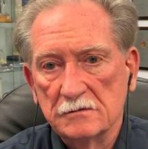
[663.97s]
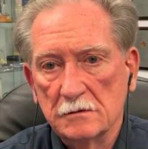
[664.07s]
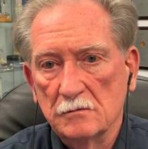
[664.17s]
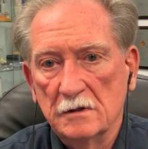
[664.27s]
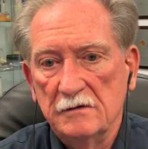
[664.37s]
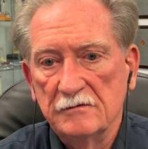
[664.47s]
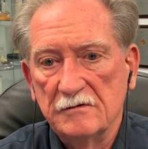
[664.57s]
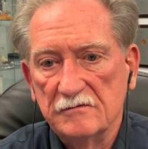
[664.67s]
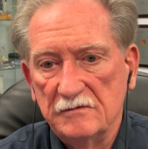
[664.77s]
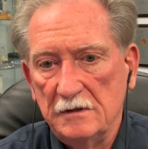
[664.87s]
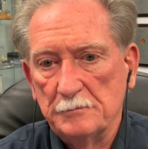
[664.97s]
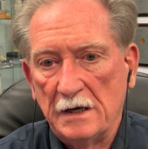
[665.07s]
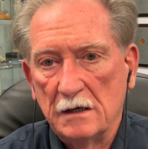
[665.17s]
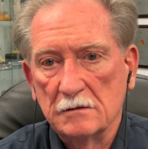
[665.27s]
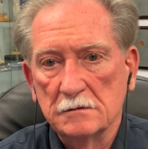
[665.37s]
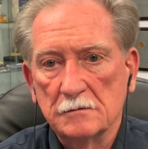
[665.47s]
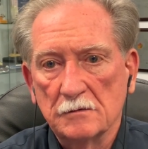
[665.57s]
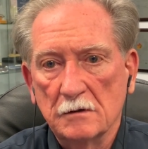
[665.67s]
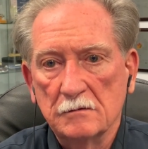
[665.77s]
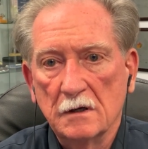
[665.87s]
is going to want to even see it back on the
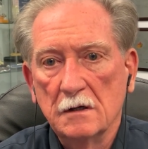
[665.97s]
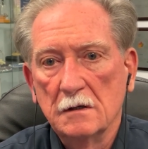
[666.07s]
road.